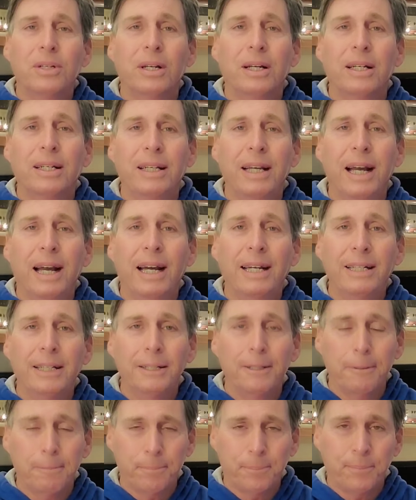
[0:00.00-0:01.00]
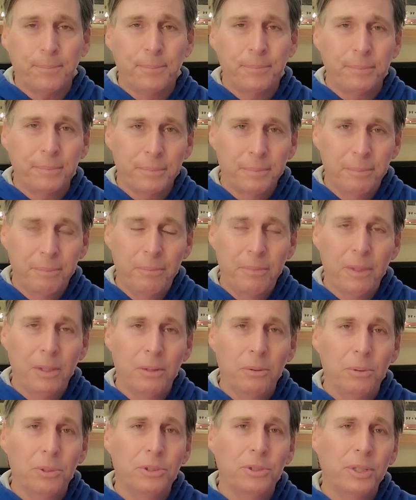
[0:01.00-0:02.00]
like Canada
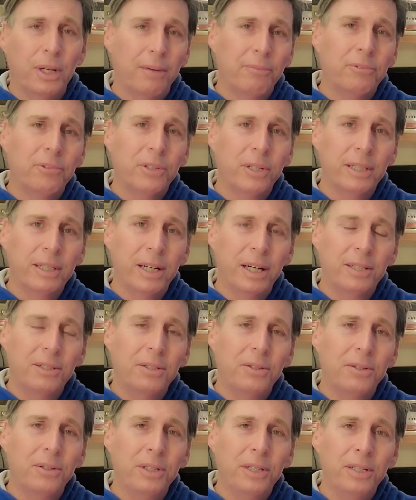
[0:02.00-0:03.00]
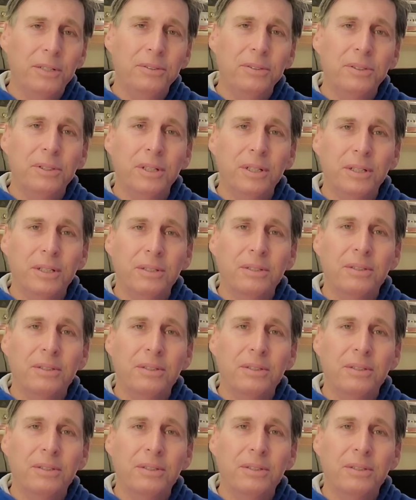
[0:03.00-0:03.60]
were suffering under these